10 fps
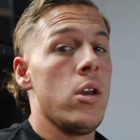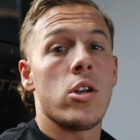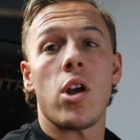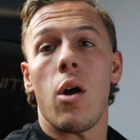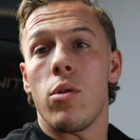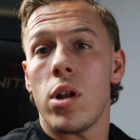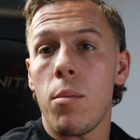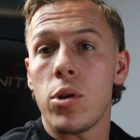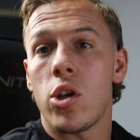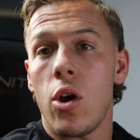So
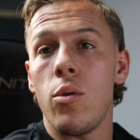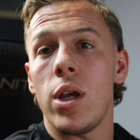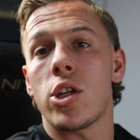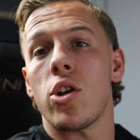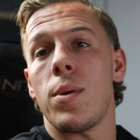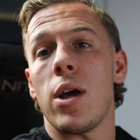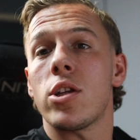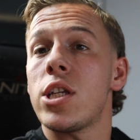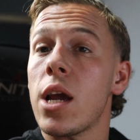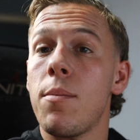number 2 is going to be our
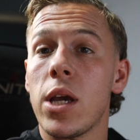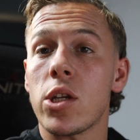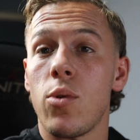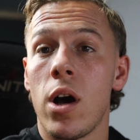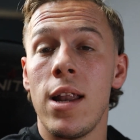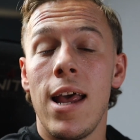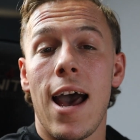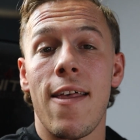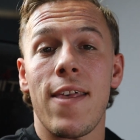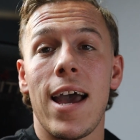second biggest one,
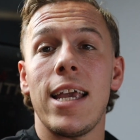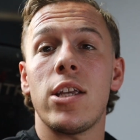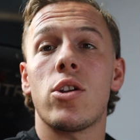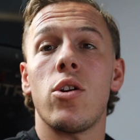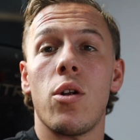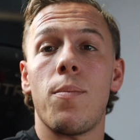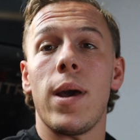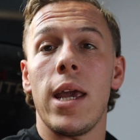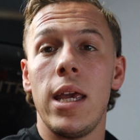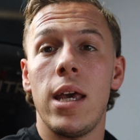and that is going to
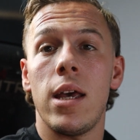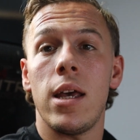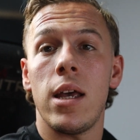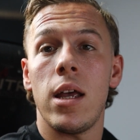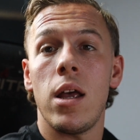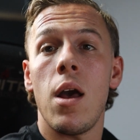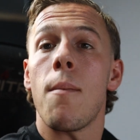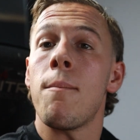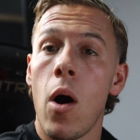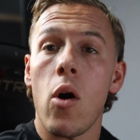be
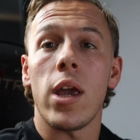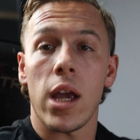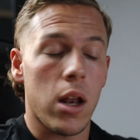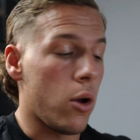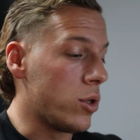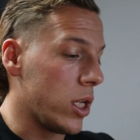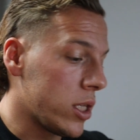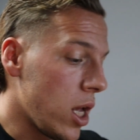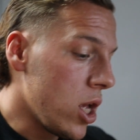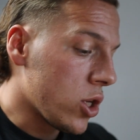market
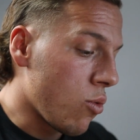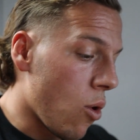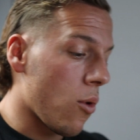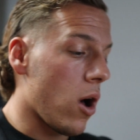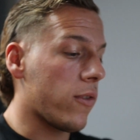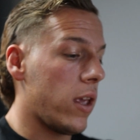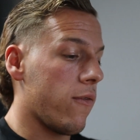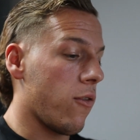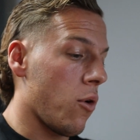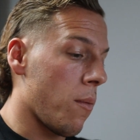closes. So what we're after
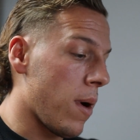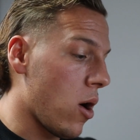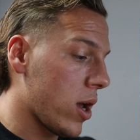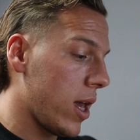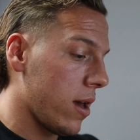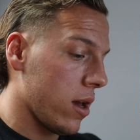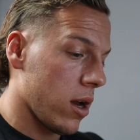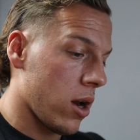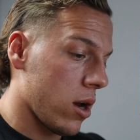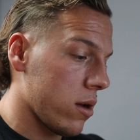here for market
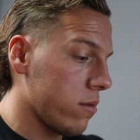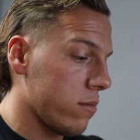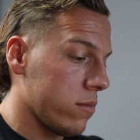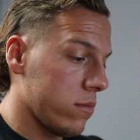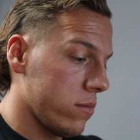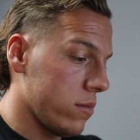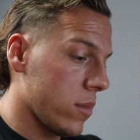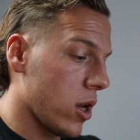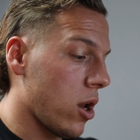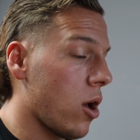
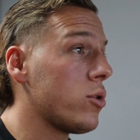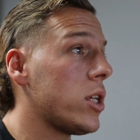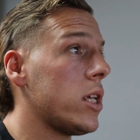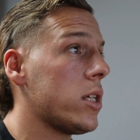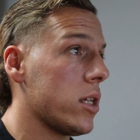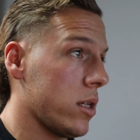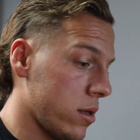closes,